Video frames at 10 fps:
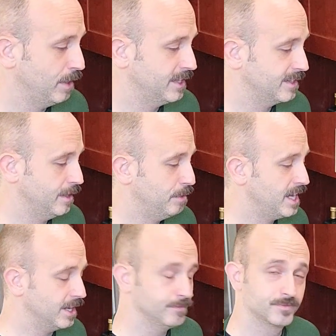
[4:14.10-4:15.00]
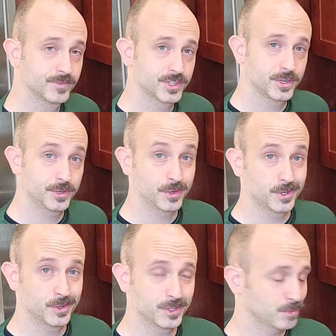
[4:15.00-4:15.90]
But yeah, so you
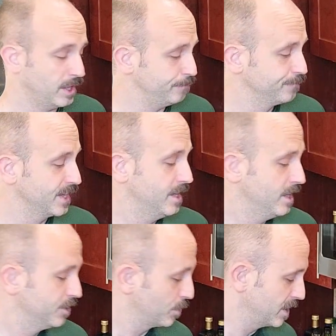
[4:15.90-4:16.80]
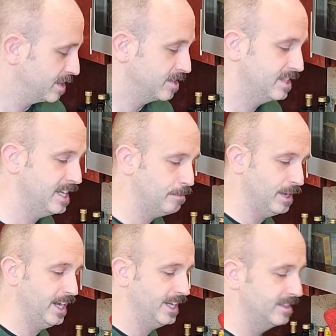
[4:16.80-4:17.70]
can do it as well. So we'll let this
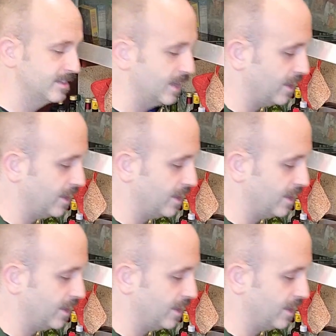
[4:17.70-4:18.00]
steep, and